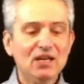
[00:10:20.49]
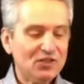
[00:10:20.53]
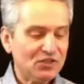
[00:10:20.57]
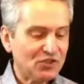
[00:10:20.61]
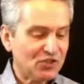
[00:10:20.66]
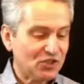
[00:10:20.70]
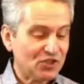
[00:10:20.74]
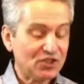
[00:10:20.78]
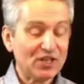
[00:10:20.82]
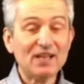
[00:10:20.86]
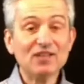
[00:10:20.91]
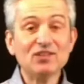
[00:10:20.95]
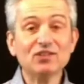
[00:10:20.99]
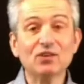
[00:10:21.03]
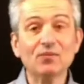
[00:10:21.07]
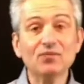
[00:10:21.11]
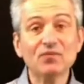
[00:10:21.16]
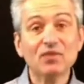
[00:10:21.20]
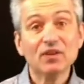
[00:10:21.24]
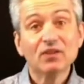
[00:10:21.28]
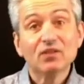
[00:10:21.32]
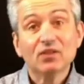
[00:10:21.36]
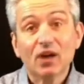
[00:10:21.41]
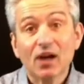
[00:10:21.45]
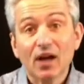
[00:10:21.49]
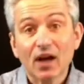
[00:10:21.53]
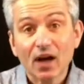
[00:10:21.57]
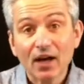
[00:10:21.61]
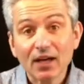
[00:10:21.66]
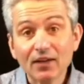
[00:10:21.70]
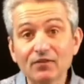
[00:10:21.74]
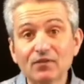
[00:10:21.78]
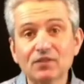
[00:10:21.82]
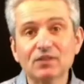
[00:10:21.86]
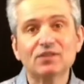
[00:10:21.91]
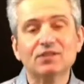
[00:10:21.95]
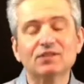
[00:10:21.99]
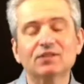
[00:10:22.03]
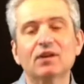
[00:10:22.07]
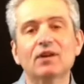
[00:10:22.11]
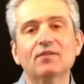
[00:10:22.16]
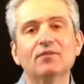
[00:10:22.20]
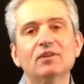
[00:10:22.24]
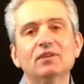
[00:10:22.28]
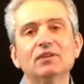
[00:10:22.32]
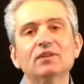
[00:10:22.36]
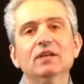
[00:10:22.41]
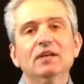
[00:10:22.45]
to share something that I've
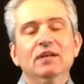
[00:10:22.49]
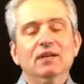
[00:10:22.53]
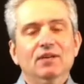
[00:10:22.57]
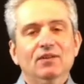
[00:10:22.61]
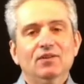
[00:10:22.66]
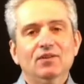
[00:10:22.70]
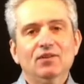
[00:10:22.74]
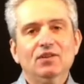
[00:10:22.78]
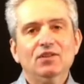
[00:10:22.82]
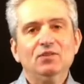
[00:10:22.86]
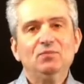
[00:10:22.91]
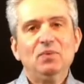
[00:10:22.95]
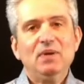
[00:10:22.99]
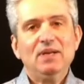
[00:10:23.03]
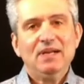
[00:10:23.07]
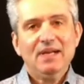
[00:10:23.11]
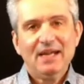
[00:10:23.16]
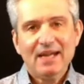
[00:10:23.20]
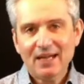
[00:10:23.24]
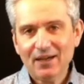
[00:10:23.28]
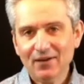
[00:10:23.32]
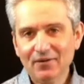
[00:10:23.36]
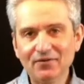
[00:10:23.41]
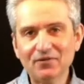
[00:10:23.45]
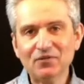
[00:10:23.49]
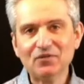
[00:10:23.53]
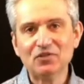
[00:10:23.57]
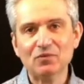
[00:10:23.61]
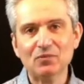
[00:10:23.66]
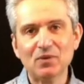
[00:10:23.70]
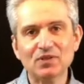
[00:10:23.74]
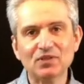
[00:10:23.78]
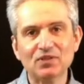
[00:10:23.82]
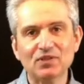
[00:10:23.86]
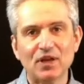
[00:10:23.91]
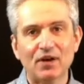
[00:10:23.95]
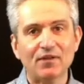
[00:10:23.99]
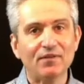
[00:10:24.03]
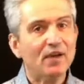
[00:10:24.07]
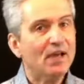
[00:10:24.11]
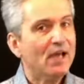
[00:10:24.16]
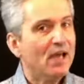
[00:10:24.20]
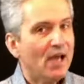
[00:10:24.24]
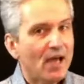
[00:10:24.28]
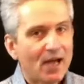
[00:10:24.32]
discovered that has been helpful to myself,